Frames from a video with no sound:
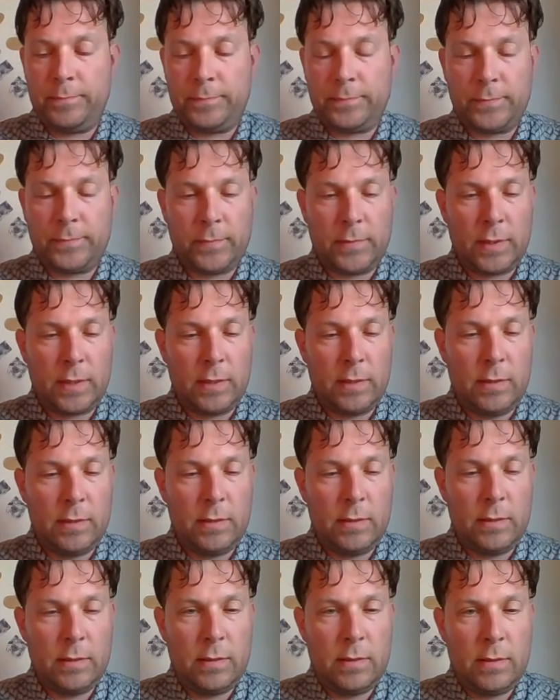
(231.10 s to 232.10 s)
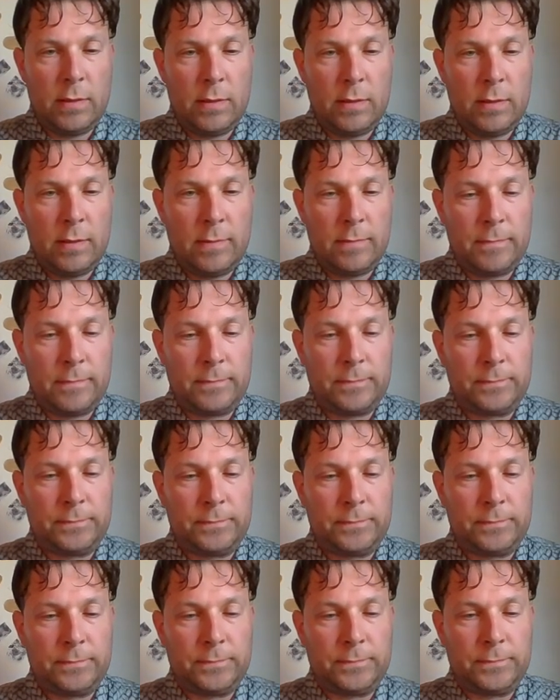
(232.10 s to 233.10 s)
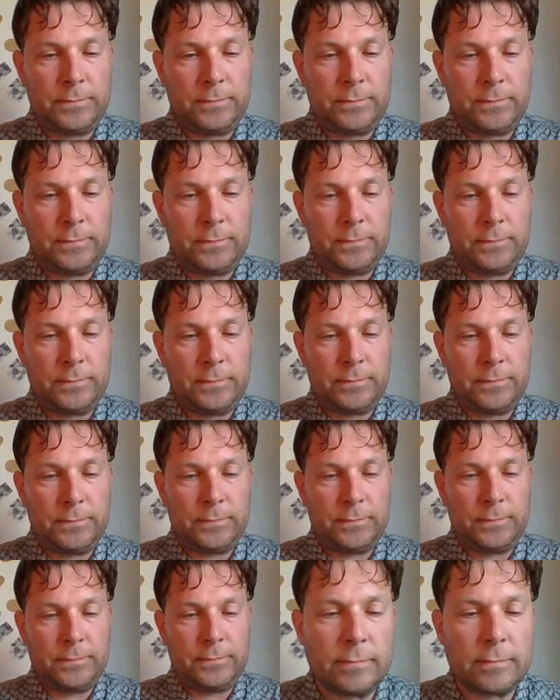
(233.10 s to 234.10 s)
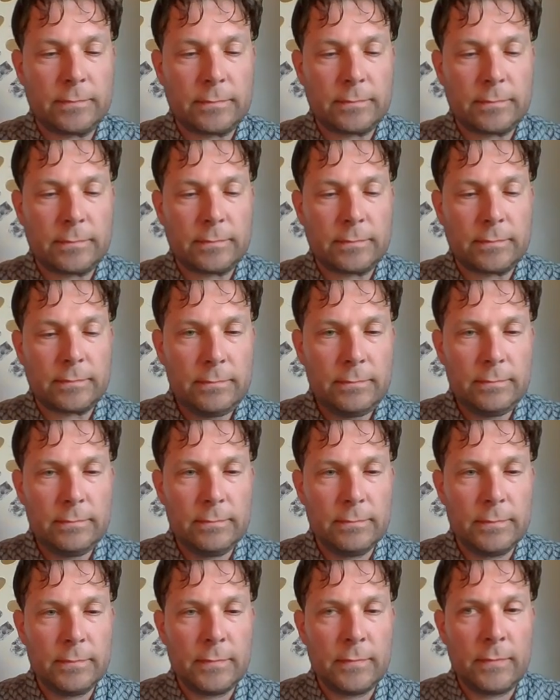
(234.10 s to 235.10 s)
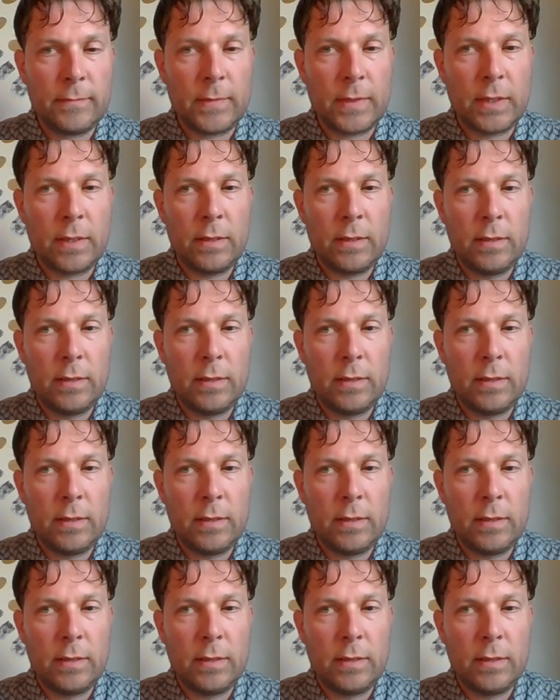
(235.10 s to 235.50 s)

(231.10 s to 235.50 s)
Nobody speaks.